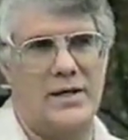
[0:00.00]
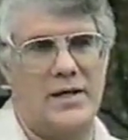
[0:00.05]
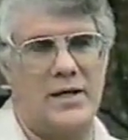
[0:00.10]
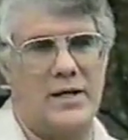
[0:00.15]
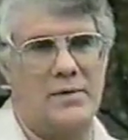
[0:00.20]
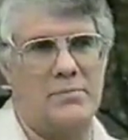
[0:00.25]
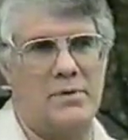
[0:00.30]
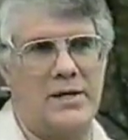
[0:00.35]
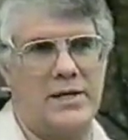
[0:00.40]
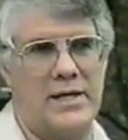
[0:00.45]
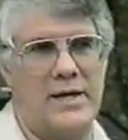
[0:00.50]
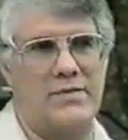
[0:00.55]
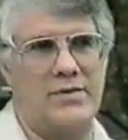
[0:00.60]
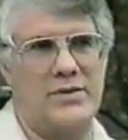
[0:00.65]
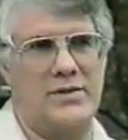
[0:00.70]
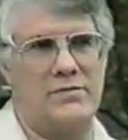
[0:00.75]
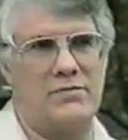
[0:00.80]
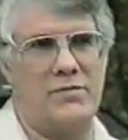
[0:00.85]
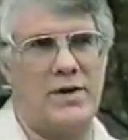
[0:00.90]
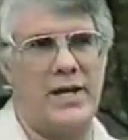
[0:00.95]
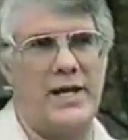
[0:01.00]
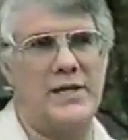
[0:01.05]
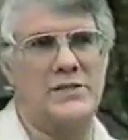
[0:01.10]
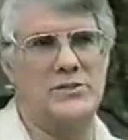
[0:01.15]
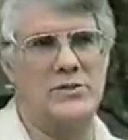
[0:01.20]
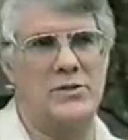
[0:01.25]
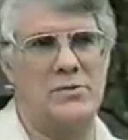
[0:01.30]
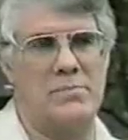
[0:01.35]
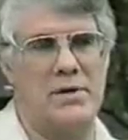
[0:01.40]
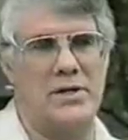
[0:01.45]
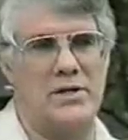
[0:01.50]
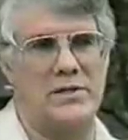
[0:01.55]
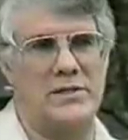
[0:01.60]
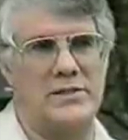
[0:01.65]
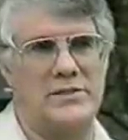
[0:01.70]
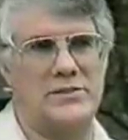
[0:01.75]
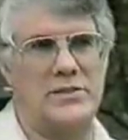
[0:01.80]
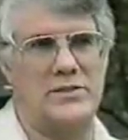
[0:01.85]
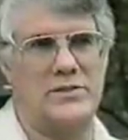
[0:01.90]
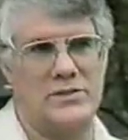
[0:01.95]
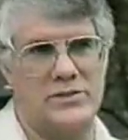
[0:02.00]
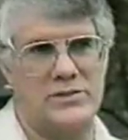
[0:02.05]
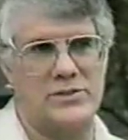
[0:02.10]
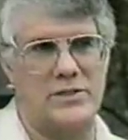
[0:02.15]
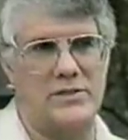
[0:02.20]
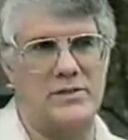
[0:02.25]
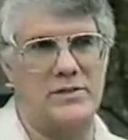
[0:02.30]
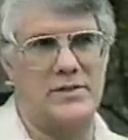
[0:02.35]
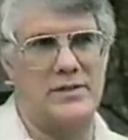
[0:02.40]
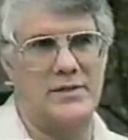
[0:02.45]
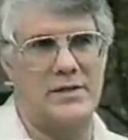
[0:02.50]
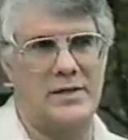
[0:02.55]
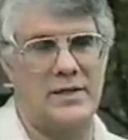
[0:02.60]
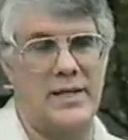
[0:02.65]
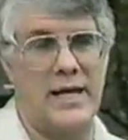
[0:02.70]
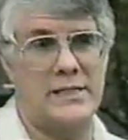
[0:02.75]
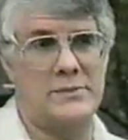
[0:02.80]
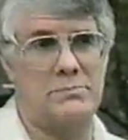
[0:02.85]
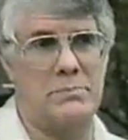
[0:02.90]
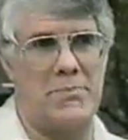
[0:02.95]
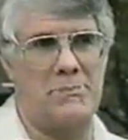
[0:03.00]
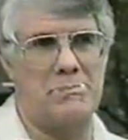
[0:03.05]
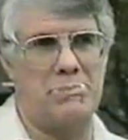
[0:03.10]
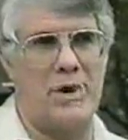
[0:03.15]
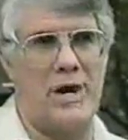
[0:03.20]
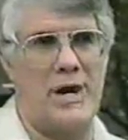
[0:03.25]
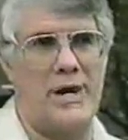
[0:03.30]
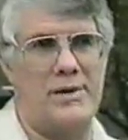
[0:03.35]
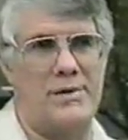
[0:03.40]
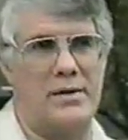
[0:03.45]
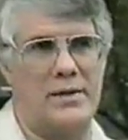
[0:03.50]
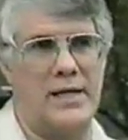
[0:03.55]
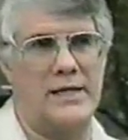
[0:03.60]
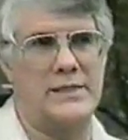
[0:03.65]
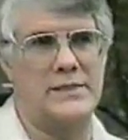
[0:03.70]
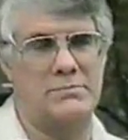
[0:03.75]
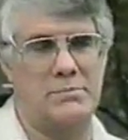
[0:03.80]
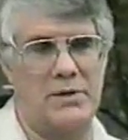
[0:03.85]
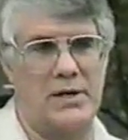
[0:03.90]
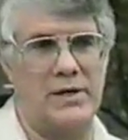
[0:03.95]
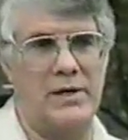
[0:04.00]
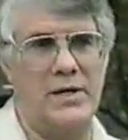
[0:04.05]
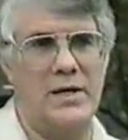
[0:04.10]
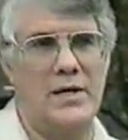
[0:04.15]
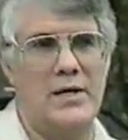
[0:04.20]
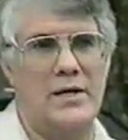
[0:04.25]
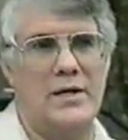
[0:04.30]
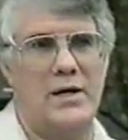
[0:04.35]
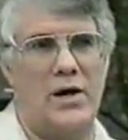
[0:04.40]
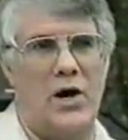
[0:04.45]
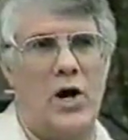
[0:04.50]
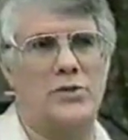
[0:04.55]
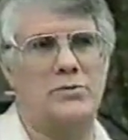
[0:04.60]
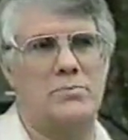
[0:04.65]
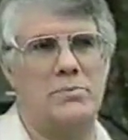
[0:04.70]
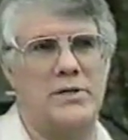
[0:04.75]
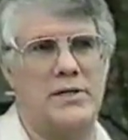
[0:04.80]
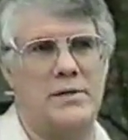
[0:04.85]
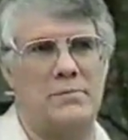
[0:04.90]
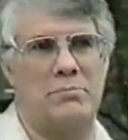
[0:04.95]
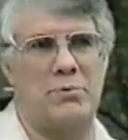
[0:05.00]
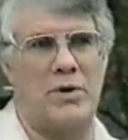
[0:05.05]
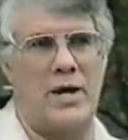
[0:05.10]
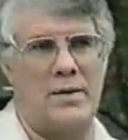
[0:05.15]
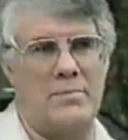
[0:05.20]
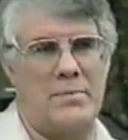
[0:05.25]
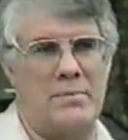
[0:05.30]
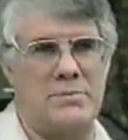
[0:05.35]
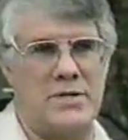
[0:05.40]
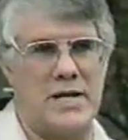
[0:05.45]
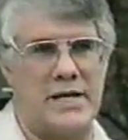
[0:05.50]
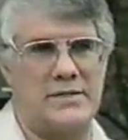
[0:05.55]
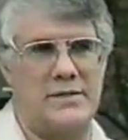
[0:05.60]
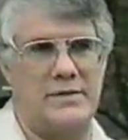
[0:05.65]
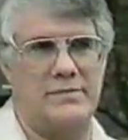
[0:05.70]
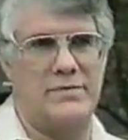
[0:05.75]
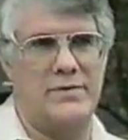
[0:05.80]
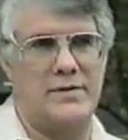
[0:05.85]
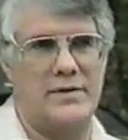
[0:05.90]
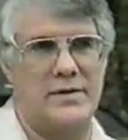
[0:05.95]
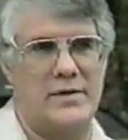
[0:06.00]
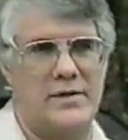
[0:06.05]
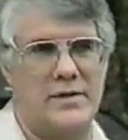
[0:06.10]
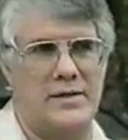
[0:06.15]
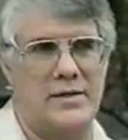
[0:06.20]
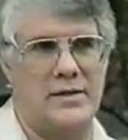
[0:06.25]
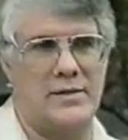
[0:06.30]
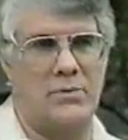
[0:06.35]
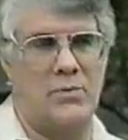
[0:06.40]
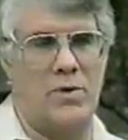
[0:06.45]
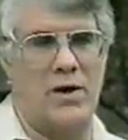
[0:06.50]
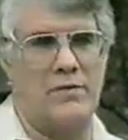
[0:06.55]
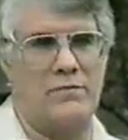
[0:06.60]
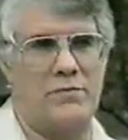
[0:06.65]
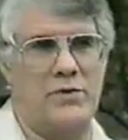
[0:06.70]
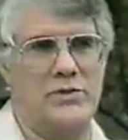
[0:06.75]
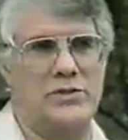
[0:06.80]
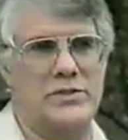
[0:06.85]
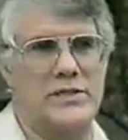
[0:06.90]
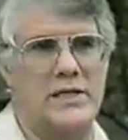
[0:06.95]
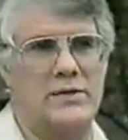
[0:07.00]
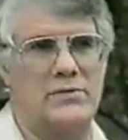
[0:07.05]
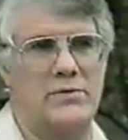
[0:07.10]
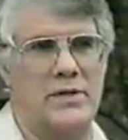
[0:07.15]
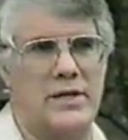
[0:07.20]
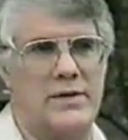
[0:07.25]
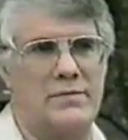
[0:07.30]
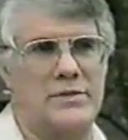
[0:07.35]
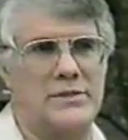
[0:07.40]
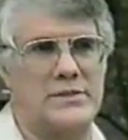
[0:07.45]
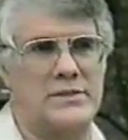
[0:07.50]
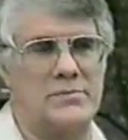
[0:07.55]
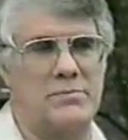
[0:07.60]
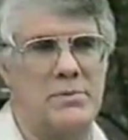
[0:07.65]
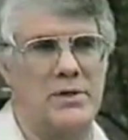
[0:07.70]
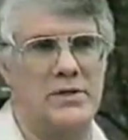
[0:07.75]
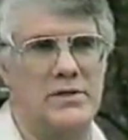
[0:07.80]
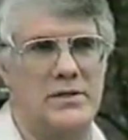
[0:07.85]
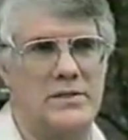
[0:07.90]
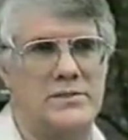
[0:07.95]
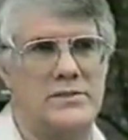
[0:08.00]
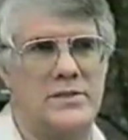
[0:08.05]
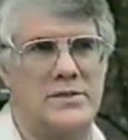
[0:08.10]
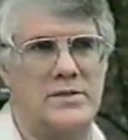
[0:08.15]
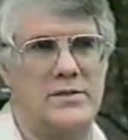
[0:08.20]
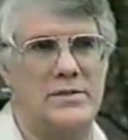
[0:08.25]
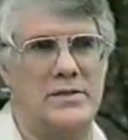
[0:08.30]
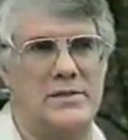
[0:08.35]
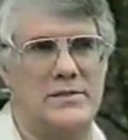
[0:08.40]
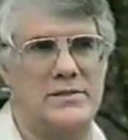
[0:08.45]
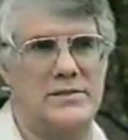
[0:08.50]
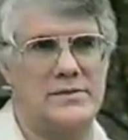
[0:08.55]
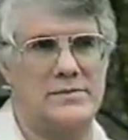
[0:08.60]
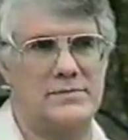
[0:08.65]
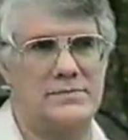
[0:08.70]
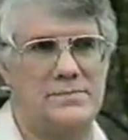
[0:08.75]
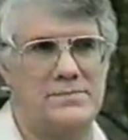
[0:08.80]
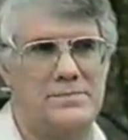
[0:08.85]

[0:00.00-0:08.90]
uh, by giving the financial abilities to do so. And that's my prime, that's my ultimate and prime objective. Uh, the water fuel cell will give us the abilities to do this.